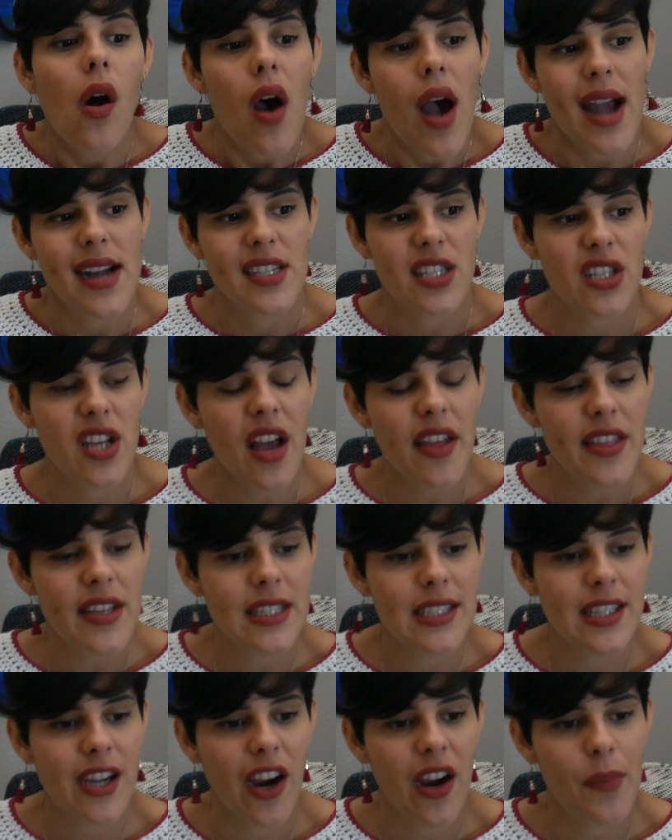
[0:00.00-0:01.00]
I saw
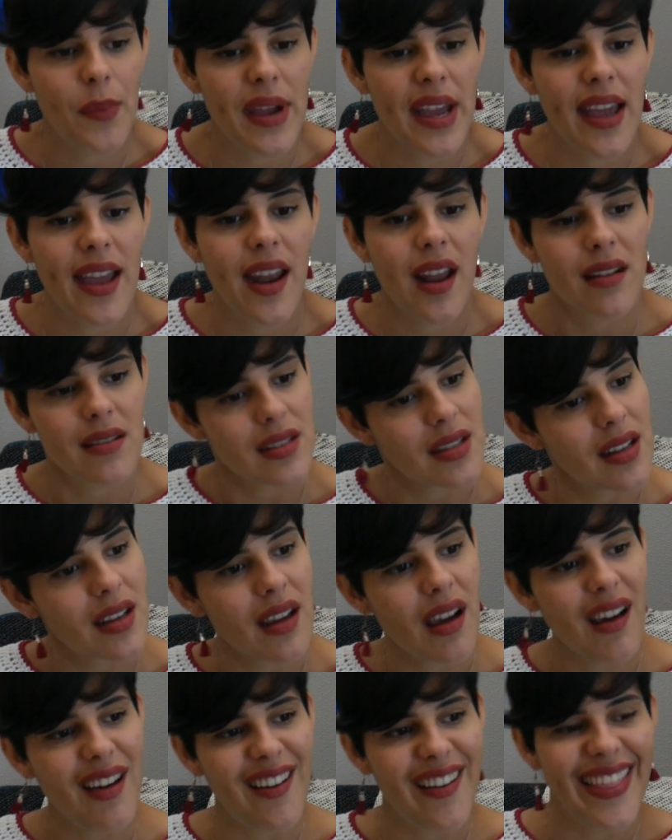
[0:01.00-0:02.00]
this garment and I was like,
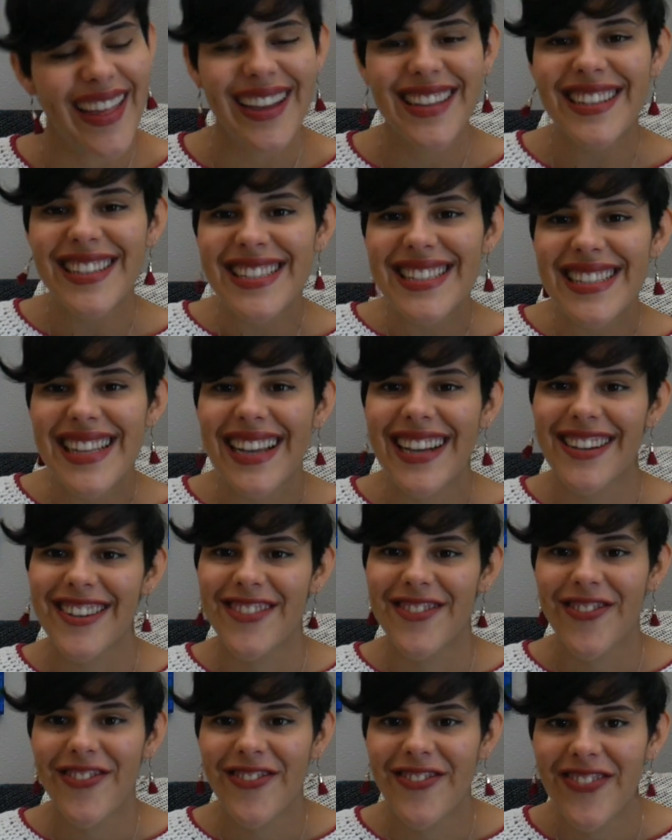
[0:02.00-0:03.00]
oh, that looks like a
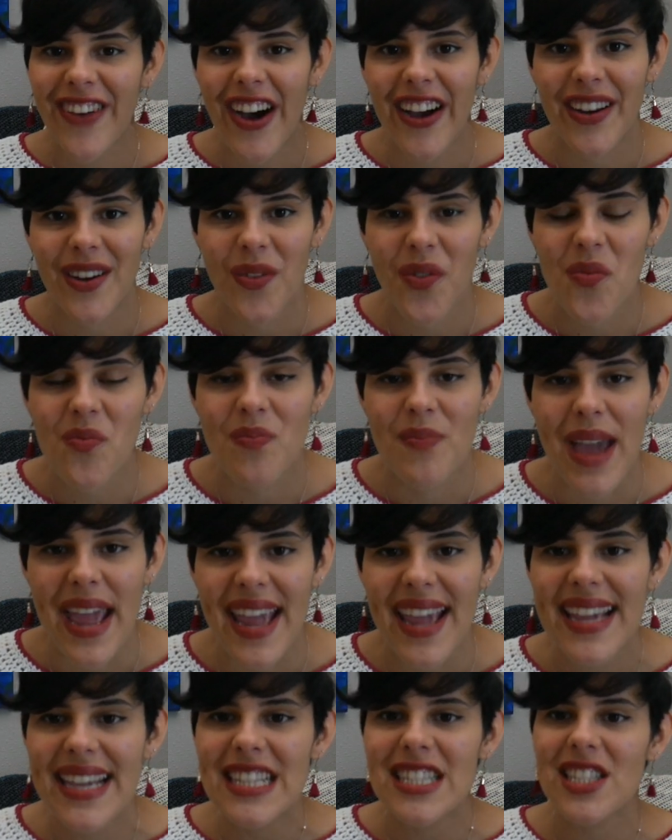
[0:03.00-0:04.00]
fun
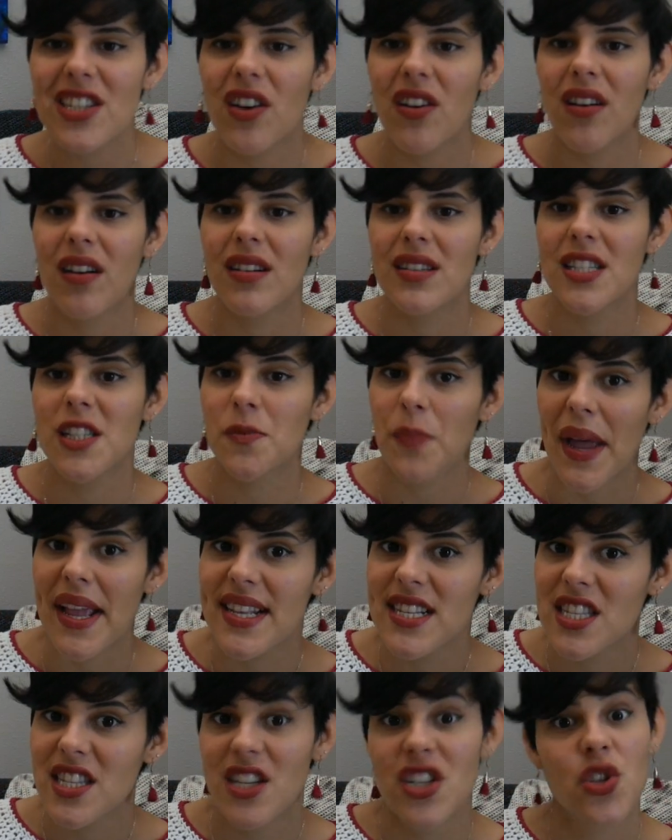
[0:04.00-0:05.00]
make. It's got a
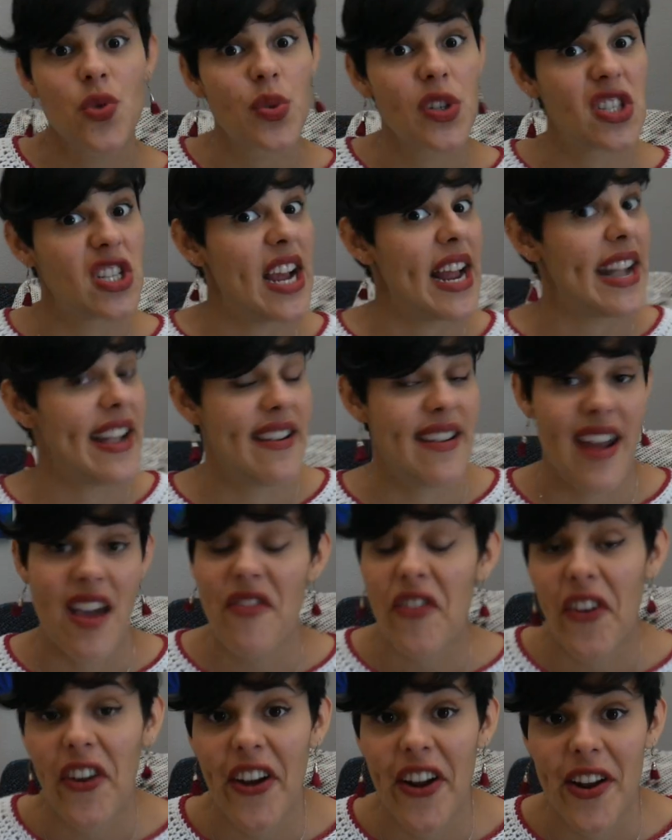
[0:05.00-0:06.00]
spike stitch, which I'd
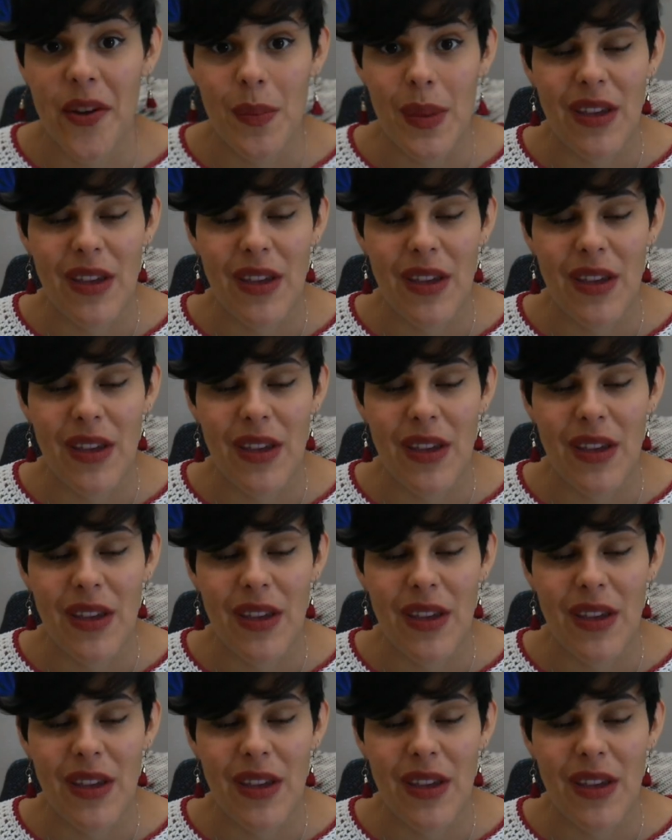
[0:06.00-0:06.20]
never done